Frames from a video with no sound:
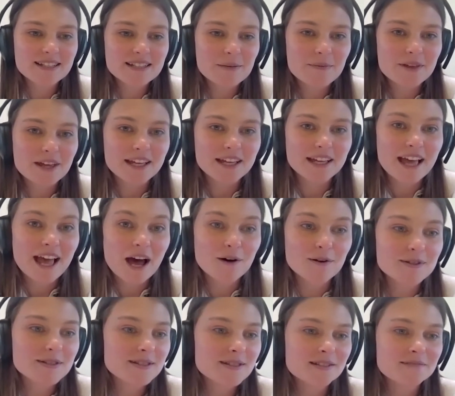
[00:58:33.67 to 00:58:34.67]
something
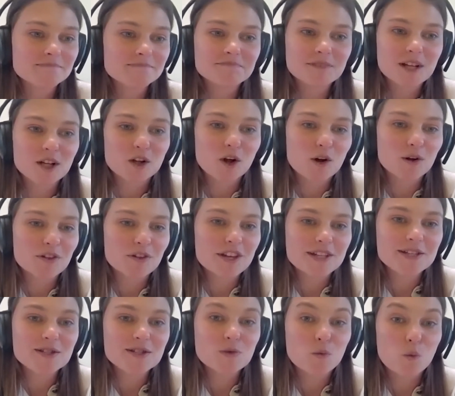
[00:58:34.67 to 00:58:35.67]
else along
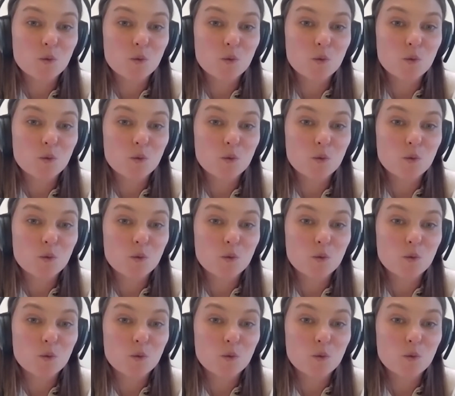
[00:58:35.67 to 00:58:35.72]
this,